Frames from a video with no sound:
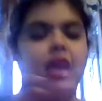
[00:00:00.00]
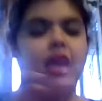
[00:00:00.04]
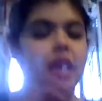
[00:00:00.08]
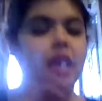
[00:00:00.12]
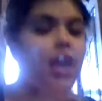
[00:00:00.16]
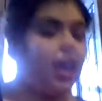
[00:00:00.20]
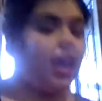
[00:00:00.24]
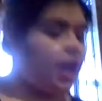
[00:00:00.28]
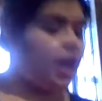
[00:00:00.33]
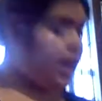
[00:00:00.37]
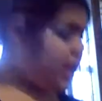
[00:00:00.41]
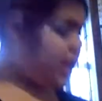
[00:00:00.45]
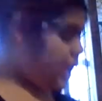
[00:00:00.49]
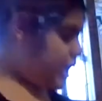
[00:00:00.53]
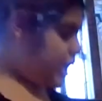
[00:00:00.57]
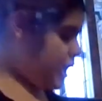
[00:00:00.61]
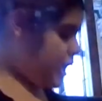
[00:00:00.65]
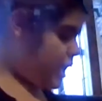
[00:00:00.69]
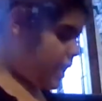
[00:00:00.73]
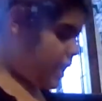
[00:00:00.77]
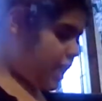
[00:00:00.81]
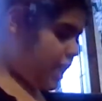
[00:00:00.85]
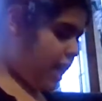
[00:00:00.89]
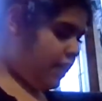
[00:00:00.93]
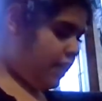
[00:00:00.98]
and this
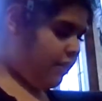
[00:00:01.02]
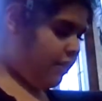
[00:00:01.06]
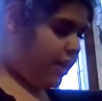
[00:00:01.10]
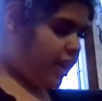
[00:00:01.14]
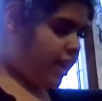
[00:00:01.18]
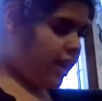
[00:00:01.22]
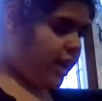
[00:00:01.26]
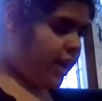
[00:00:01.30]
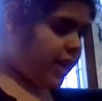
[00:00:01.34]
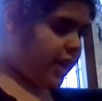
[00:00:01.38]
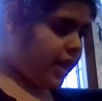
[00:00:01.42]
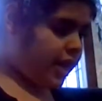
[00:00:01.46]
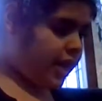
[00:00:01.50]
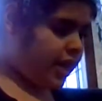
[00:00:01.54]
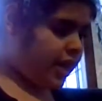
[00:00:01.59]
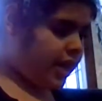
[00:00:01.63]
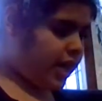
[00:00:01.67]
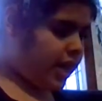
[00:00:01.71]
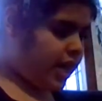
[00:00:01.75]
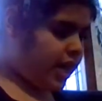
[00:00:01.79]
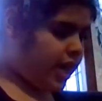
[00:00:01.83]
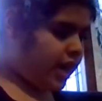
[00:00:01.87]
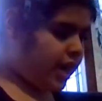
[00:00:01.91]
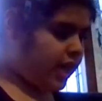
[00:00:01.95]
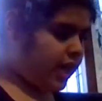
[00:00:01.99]
is how I got kind of
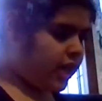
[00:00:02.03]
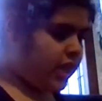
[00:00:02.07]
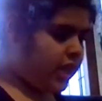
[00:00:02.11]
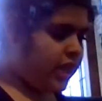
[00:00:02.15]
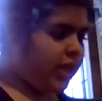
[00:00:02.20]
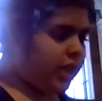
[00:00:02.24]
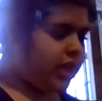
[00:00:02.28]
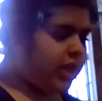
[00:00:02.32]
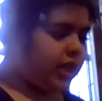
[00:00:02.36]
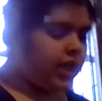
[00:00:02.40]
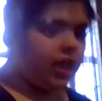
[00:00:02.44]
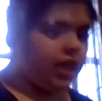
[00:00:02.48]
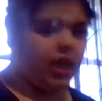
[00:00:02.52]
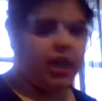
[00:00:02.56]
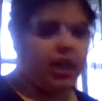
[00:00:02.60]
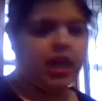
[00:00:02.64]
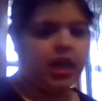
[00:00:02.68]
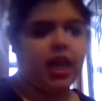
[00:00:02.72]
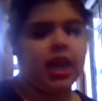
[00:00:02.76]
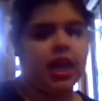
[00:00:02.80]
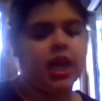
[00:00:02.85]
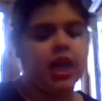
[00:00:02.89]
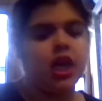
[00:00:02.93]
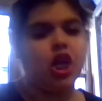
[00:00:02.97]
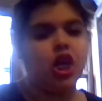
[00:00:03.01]

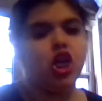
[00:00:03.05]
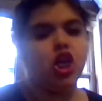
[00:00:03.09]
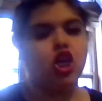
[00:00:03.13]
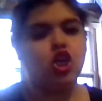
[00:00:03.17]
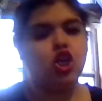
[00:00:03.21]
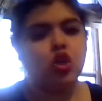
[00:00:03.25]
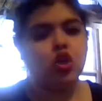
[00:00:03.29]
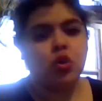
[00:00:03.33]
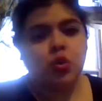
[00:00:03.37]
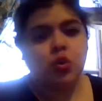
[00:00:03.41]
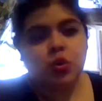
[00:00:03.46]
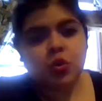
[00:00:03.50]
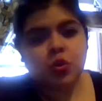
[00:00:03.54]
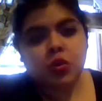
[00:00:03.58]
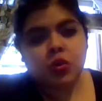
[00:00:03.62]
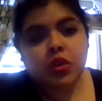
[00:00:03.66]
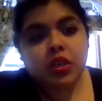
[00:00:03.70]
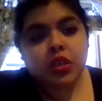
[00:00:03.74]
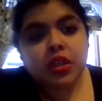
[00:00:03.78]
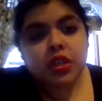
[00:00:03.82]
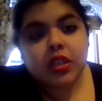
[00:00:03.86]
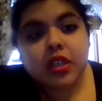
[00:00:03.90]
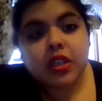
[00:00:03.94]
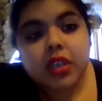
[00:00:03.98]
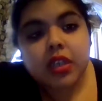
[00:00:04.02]
like a
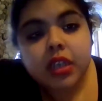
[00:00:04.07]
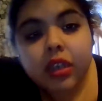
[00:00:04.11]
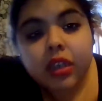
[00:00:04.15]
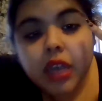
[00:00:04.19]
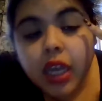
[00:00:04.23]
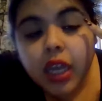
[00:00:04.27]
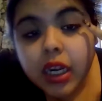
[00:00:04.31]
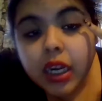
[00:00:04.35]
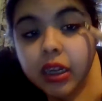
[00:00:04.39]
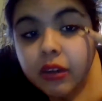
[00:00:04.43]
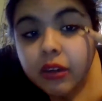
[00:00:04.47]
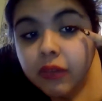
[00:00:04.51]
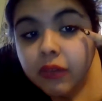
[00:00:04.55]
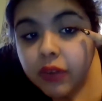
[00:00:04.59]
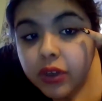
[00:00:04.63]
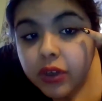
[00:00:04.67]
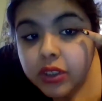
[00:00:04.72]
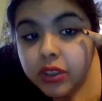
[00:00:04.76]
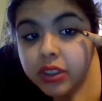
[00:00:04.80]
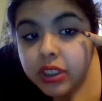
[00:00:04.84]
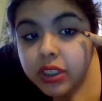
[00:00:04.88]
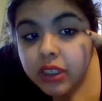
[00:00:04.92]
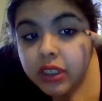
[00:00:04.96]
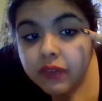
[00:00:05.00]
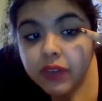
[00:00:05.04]
nude kind of
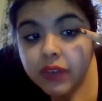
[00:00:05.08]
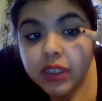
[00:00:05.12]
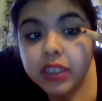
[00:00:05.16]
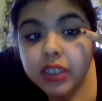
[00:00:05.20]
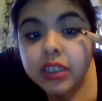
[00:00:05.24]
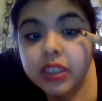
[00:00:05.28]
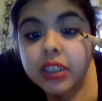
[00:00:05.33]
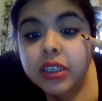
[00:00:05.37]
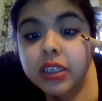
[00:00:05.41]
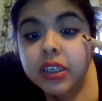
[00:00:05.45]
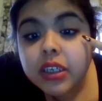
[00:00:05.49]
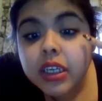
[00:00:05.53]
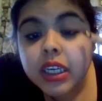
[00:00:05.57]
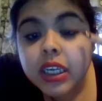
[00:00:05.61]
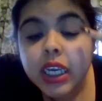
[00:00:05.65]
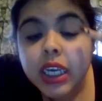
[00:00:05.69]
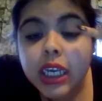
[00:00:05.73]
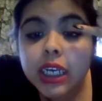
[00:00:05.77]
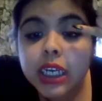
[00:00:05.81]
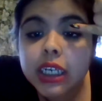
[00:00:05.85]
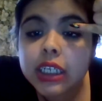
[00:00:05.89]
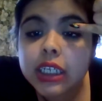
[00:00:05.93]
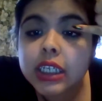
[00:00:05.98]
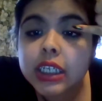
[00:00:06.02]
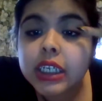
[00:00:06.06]
version of it. You can
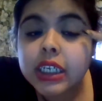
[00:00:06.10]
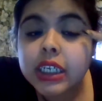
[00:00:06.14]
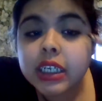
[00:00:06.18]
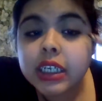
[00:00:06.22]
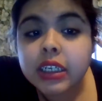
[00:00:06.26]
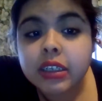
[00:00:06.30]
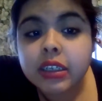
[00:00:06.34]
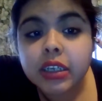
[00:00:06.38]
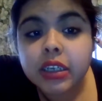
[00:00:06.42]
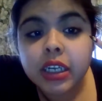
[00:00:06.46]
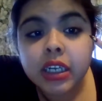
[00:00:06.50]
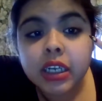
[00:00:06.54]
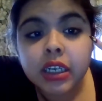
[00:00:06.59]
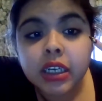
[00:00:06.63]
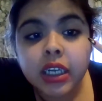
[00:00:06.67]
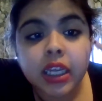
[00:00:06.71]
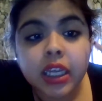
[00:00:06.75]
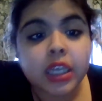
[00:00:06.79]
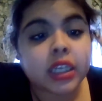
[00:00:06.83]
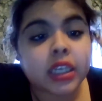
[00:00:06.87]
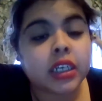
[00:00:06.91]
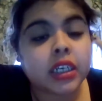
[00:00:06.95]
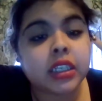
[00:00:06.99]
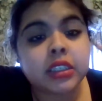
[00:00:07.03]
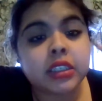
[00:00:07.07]
kind of see it
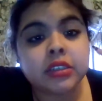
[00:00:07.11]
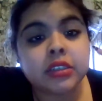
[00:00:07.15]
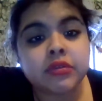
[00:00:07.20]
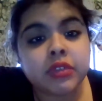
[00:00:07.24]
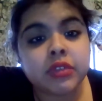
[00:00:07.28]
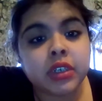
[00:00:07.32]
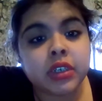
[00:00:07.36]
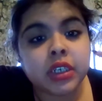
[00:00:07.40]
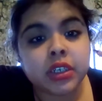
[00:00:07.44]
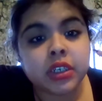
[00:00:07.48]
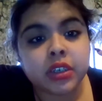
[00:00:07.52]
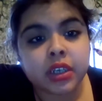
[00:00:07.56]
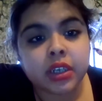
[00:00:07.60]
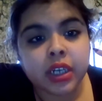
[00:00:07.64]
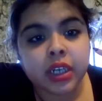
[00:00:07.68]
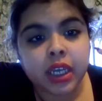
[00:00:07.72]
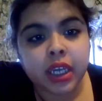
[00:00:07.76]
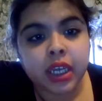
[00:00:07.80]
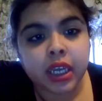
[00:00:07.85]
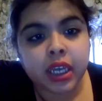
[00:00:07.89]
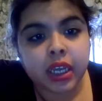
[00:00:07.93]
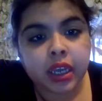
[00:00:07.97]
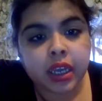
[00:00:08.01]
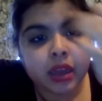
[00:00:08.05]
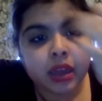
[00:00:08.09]
kind of doesn't really look like
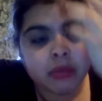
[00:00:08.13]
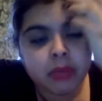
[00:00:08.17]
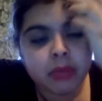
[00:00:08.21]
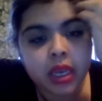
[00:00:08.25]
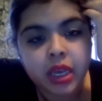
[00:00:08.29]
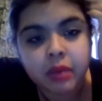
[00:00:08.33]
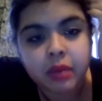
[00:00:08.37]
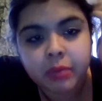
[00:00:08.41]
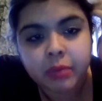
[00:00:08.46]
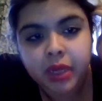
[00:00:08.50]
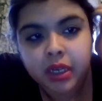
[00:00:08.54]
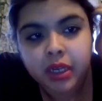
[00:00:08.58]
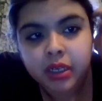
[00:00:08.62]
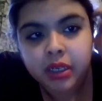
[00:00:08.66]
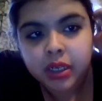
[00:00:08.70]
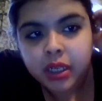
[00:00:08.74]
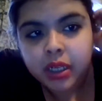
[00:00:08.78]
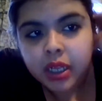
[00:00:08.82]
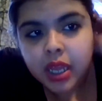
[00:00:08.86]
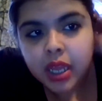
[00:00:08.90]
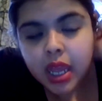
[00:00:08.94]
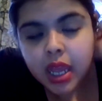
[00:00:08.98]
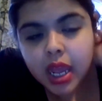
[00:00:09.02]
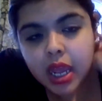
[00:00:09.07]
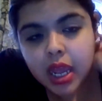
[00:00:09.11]
I got makeup on,
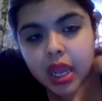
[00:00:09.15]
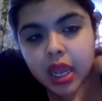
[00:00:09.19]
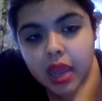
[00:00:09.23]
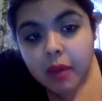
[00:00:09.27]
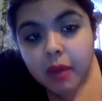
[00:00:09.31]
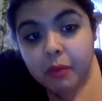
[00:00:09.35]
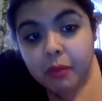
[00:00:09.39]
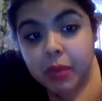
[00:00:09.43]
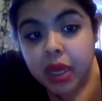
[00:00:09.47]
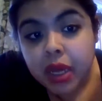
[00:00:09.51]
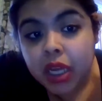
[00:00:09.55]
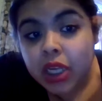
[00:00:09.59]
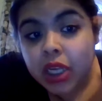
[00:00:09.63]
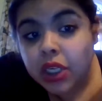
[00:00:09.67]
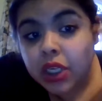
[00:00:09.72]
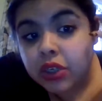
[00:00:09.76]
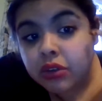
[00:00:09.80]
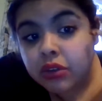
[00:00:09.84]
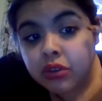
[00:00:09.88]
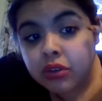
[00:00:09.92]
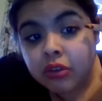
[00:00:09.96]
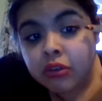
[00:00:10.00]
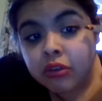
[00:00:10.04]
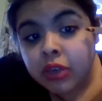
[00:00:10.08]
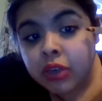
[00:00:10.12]
but I
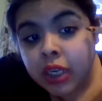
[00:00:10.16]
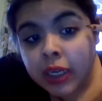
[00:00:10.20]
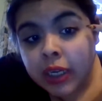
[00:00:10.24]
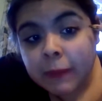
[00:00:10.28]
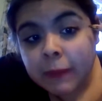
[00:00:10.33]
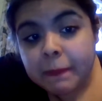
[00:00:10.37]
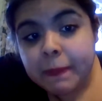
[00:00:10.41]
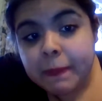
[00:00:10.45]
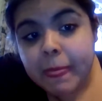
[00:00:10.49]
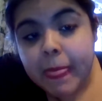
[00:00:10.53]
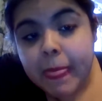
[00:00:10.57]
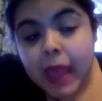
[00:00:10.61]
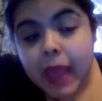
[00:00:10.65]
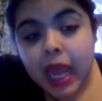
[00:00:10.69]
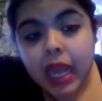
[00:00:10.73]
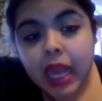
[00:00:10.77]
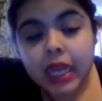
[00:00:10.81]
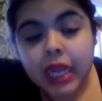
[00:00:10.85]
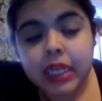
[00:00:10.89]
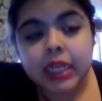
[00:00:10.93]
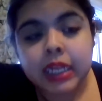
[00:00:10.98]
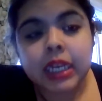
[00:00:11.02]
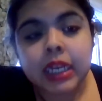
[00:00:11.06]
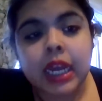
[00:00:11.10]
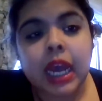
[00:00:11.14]
do that. I
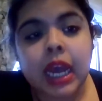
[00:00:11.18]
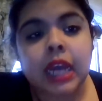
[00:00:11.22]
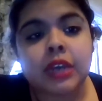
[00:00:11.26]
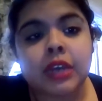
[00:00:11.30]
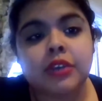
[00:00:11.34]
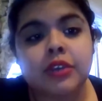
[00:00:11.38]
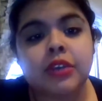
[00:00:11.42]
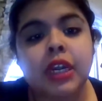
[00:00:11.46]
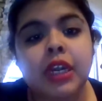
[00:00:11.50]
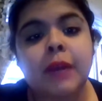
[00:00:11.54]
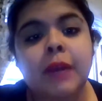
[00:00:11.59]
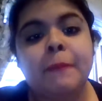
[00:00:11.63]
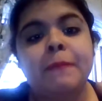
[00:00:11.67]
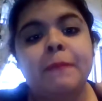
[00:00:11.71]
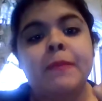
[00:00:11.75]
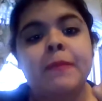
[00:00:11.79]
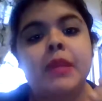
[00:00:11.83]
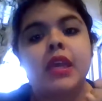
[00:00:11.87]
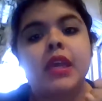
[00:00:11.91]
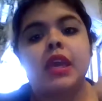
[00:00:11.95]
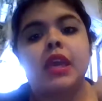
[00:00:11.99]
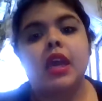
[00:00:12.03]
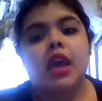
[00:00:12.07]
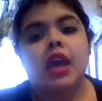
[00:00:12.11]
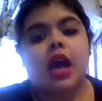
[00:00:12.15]
did have to do that.
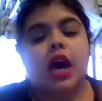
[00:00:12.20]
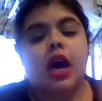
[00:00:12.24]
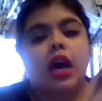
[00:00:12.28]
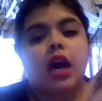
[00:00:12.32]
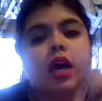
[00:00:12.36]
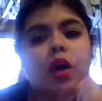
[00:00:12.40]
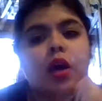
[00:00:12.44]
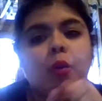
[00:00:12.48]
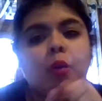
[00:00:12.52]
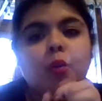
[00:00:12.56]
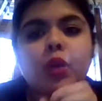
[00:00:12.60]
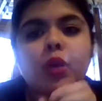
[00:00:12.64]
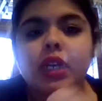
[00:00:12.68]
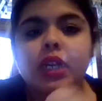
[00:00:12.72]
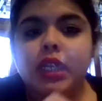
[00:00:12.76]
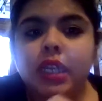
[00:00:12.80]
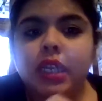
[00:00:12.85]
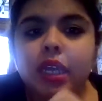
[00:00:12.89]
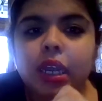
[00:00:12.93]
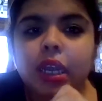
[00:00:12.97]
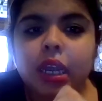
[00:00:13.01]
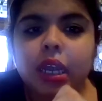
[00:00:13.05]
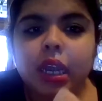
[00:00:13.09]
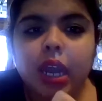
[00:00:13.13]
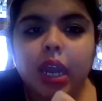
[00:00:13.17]
One
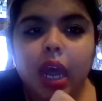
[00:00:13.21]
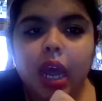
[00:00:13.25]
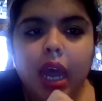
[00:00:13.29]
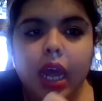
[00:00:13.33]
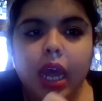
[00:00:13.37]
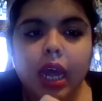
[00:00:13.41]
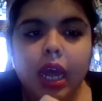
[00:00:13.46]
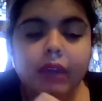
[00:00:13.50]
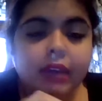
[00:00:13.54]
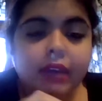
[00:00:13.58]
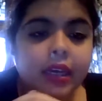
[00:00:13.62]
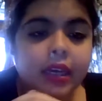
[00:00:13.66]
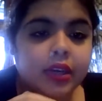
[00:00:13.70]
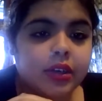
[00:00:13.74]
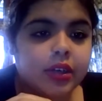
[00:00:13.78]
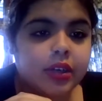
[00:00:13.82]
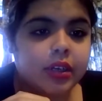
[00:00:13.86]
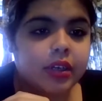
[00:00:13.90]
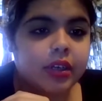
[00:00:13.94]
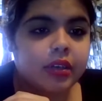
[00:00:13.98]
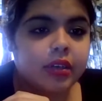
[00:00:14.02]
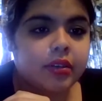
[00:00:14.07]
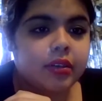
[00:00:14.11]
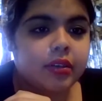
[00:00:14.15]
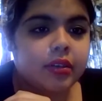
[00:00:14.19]
thing I'm not
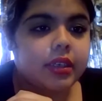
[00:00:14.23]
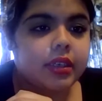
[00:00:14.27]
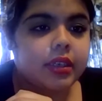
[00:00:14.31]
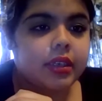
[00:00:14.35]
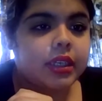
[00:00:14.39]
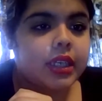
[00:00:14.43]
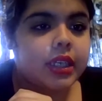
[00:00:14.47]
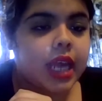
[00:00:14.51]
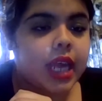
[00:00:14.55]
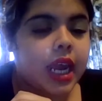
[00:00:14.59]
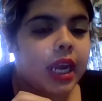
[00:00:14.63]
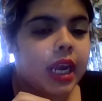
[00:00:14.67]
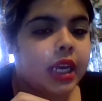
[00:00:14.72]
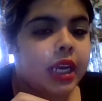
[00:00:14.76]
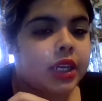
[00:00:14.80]
gonna say